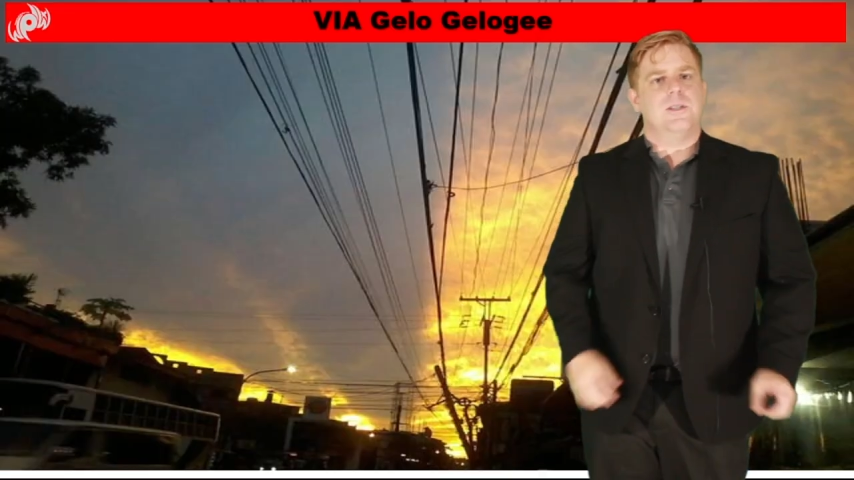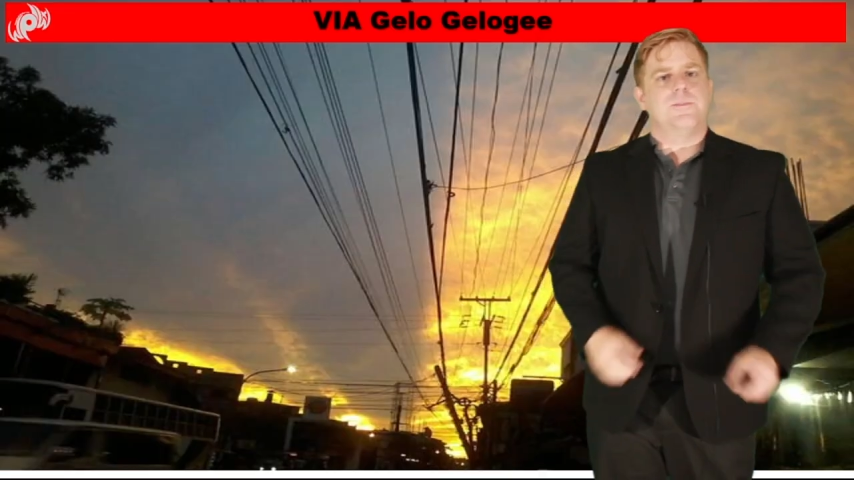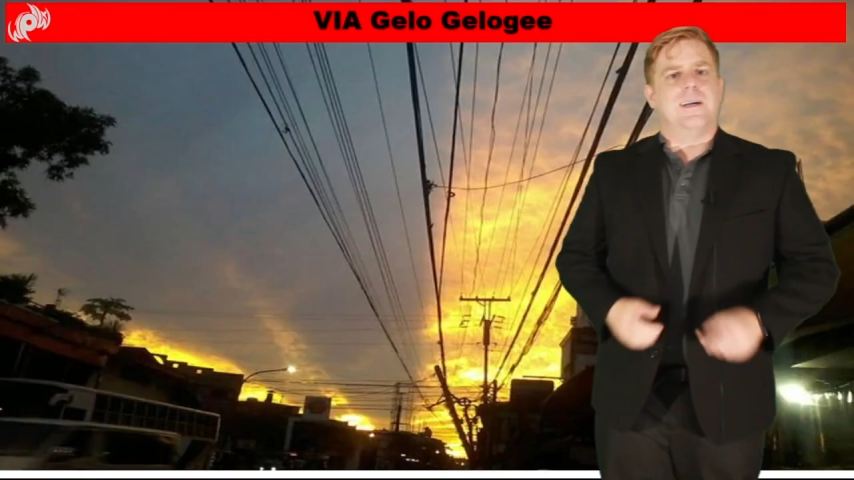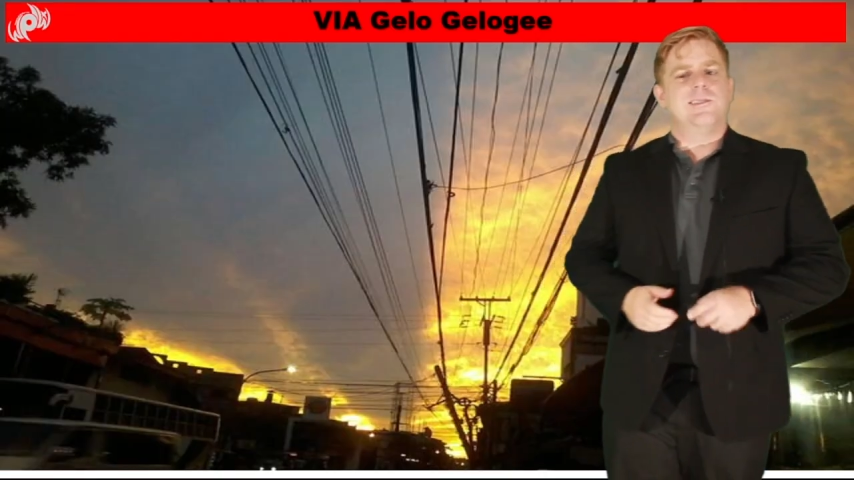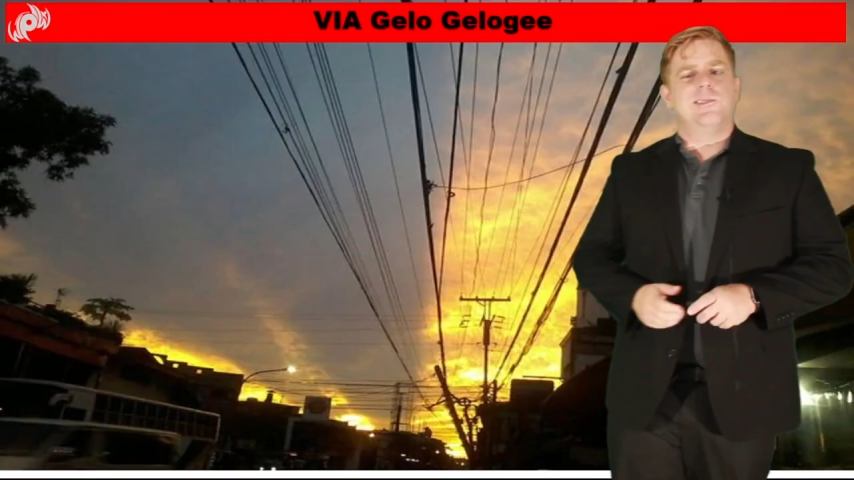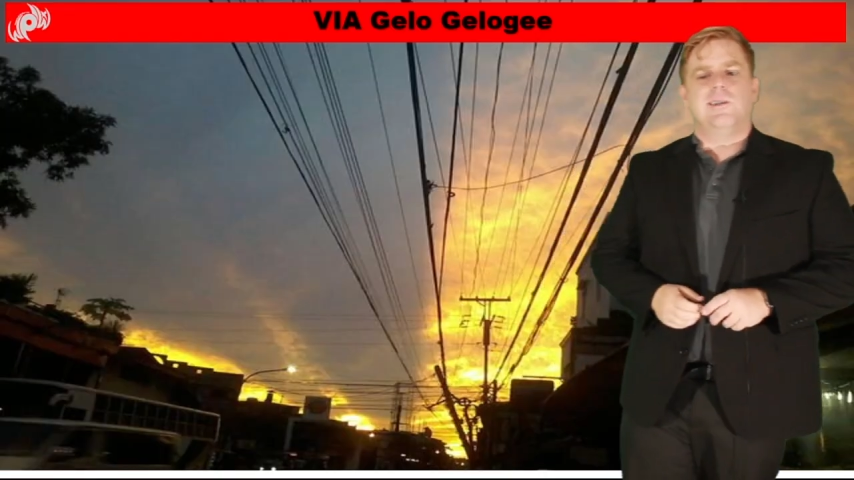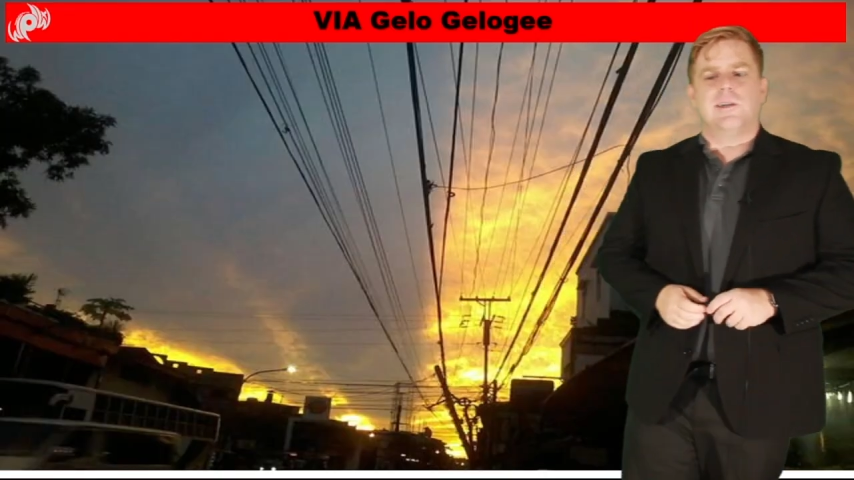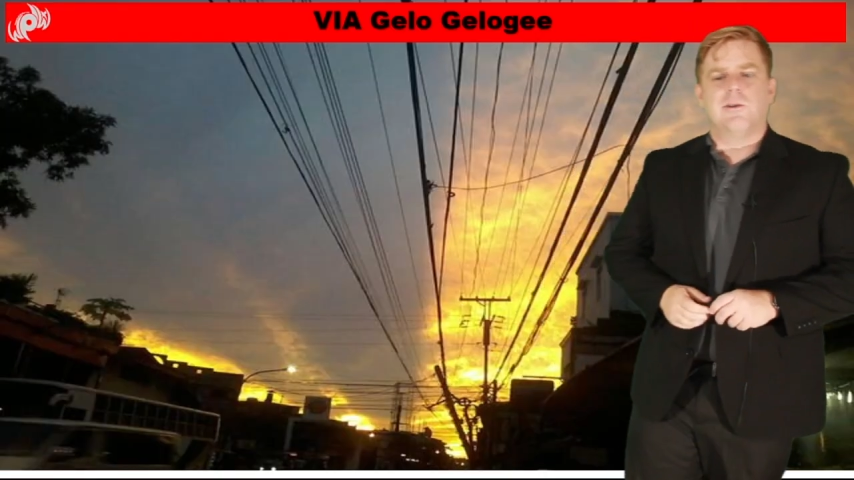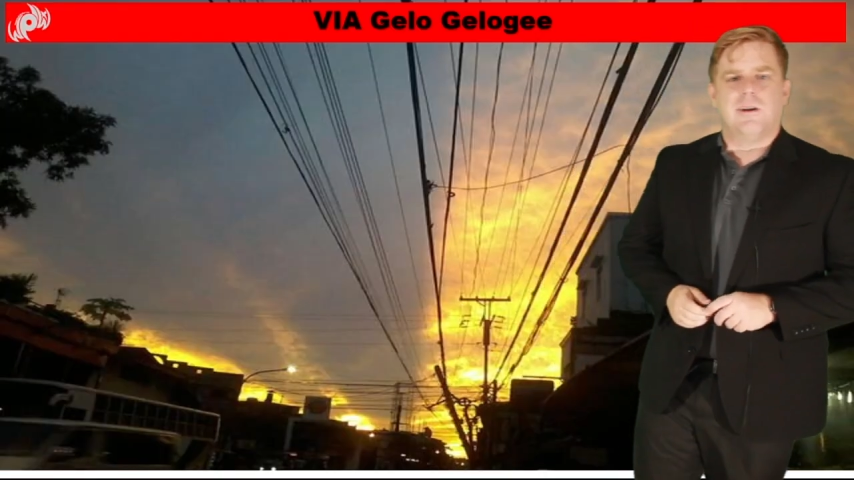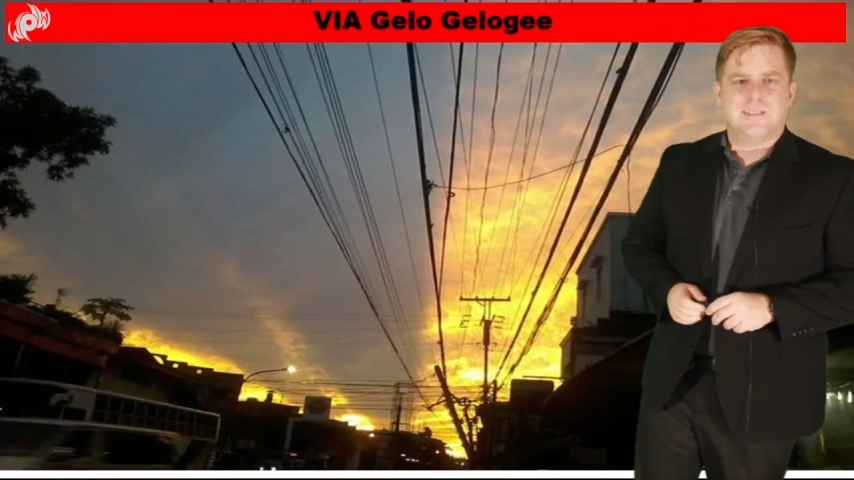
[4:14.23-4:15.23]
monsoon
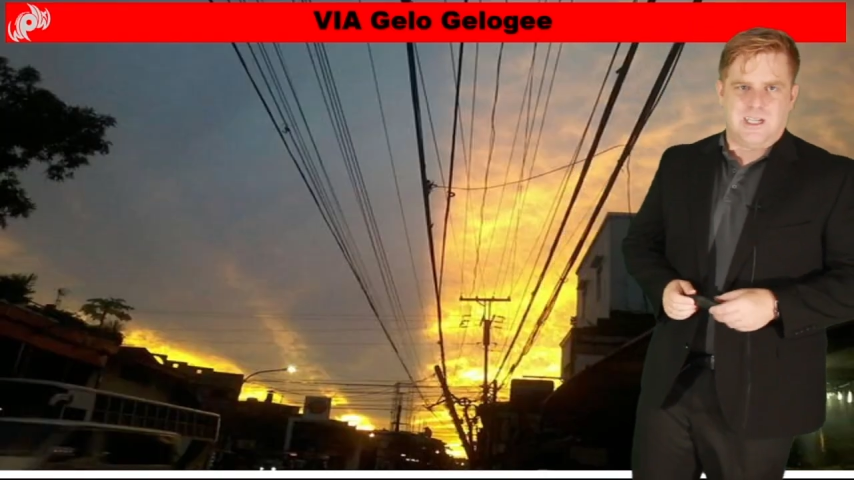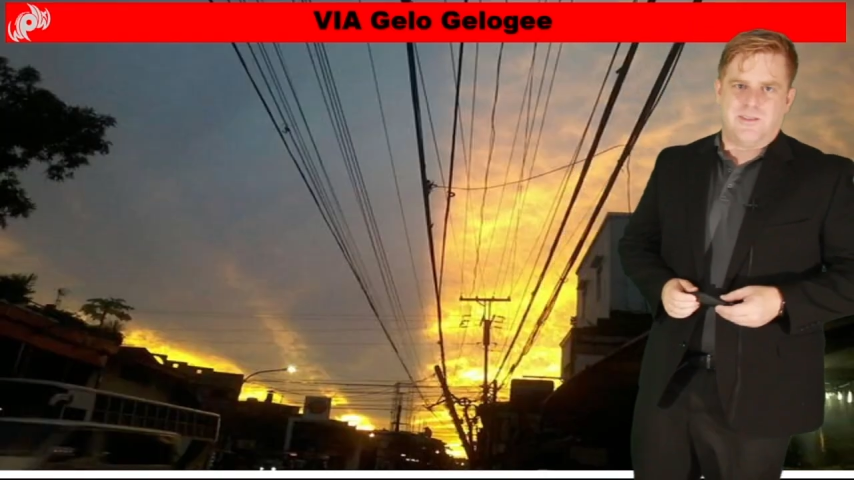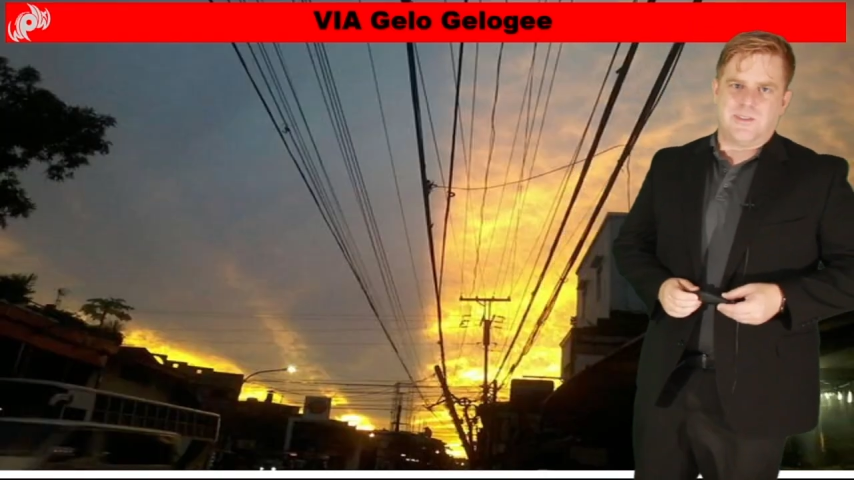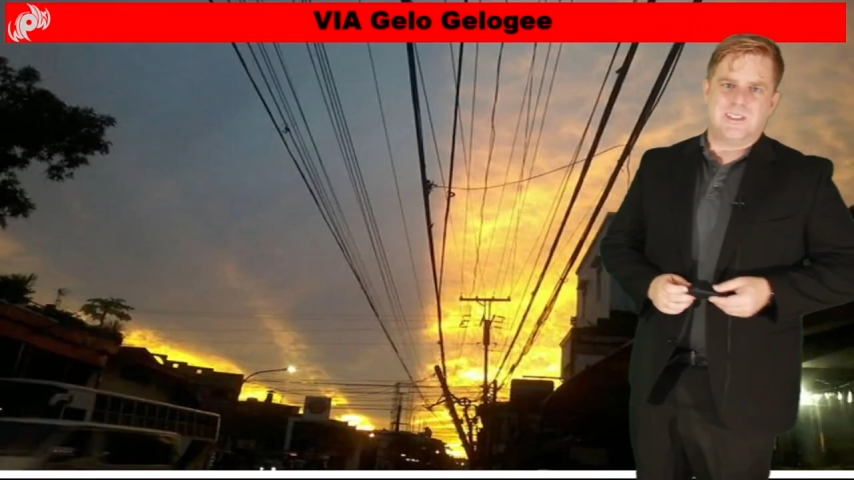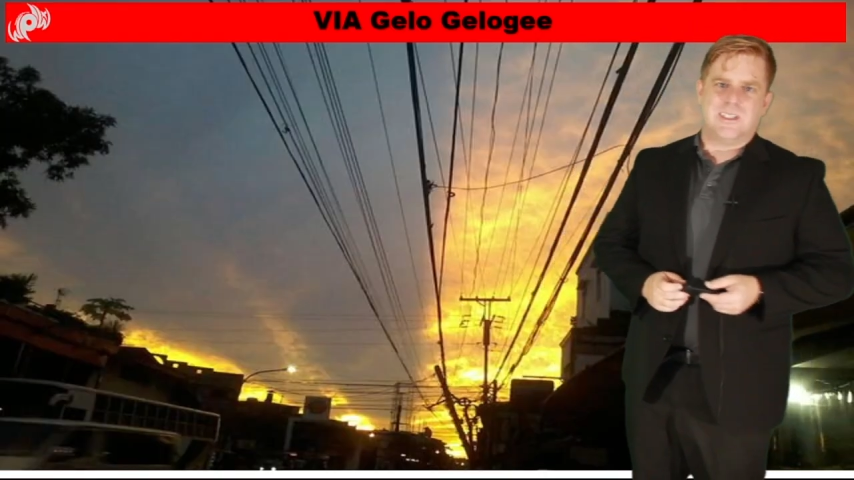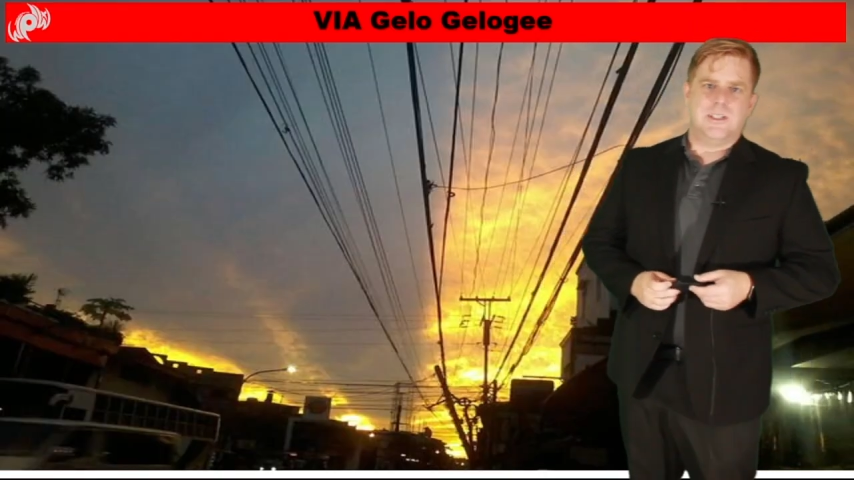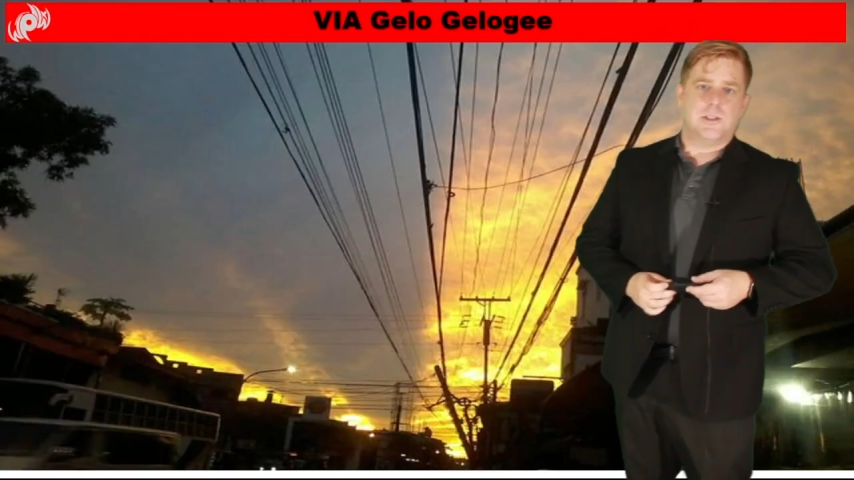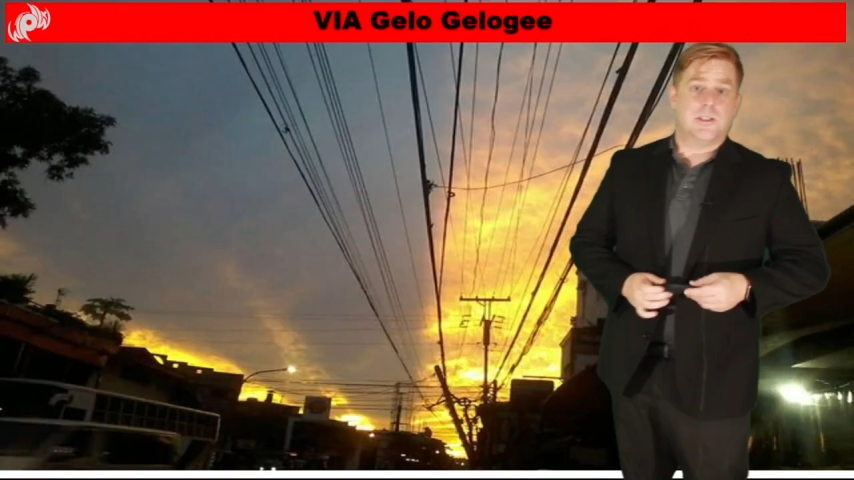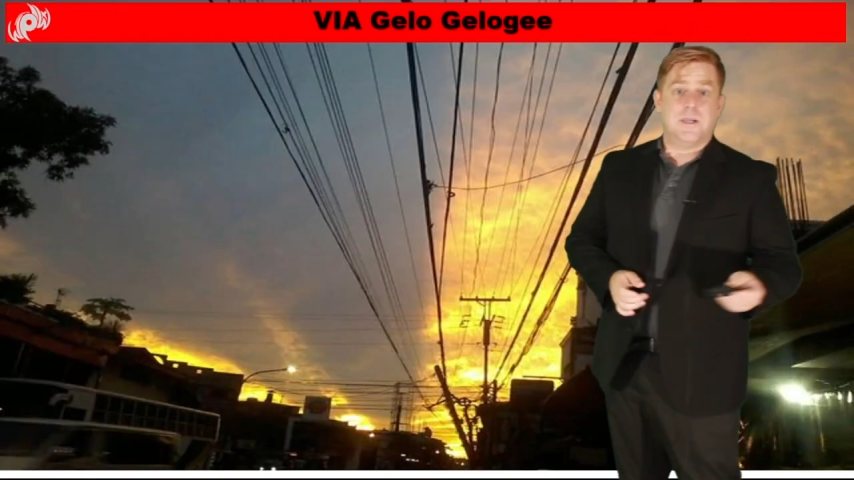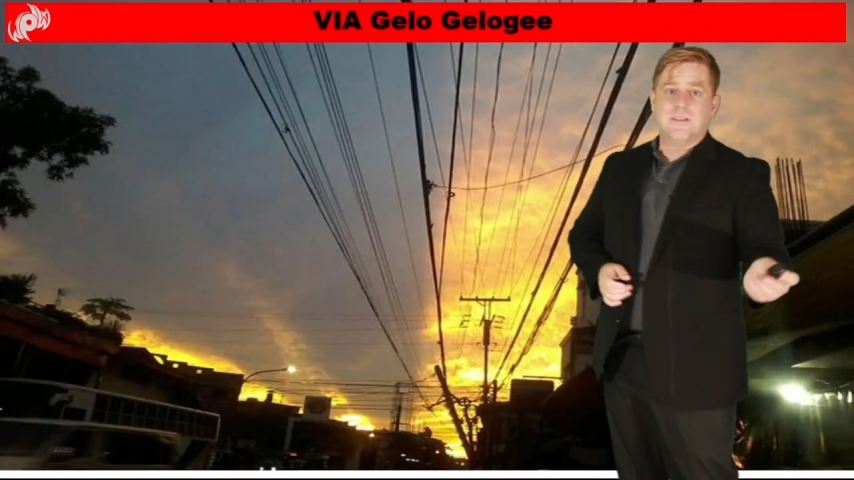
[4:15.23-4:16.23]
across Southeast
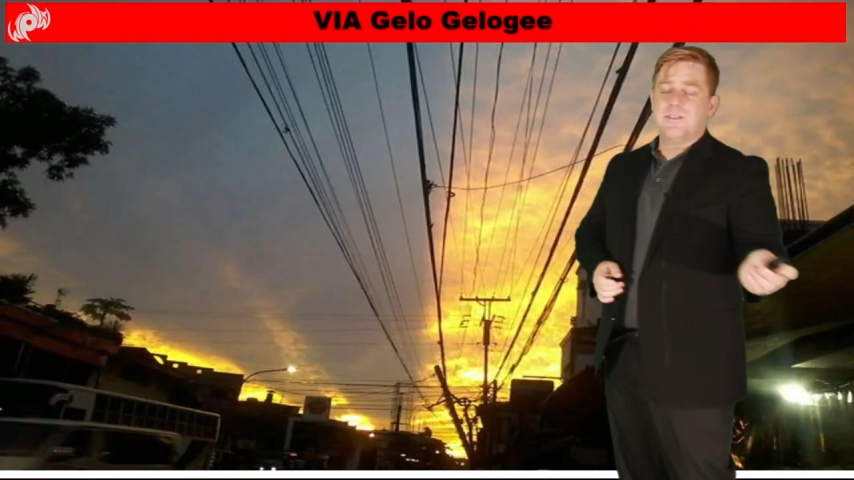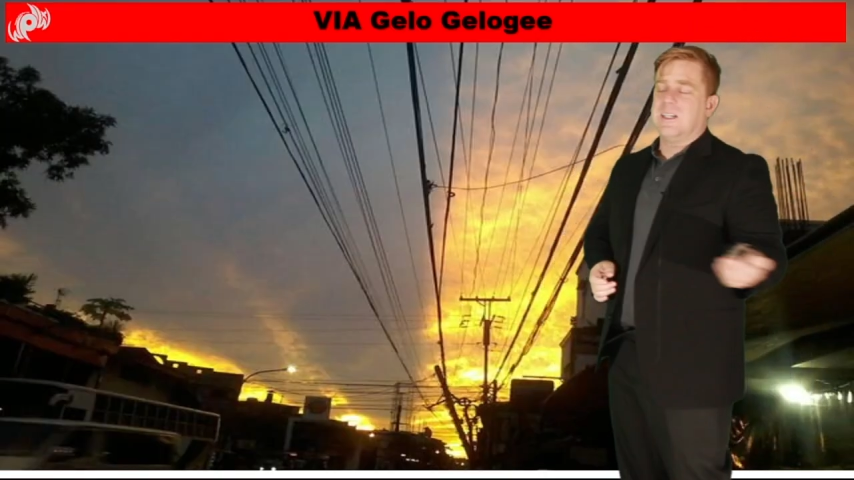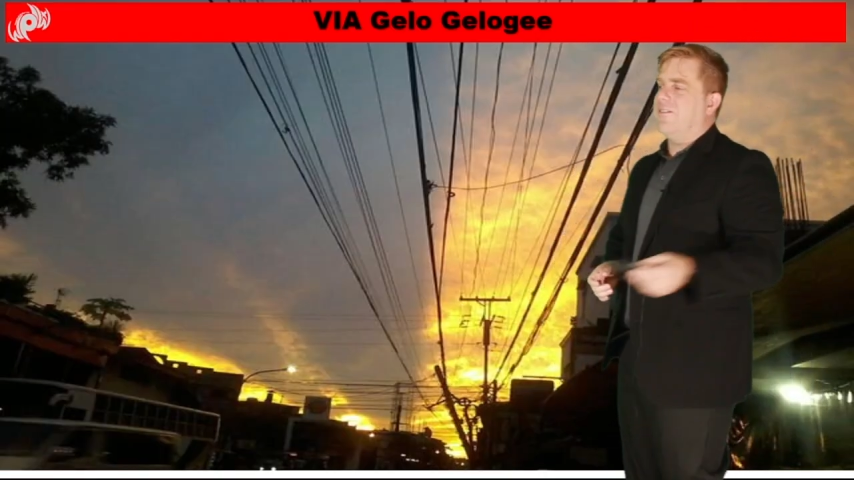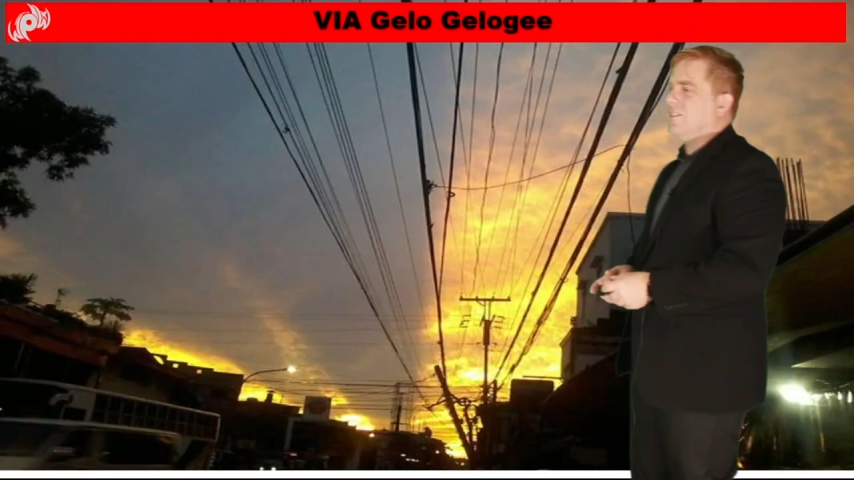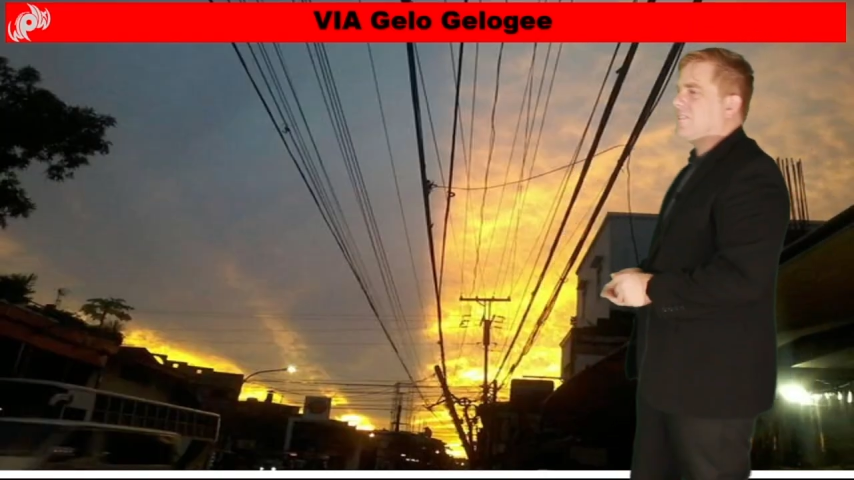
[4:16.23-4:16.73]
Asia. Speaking of Southeast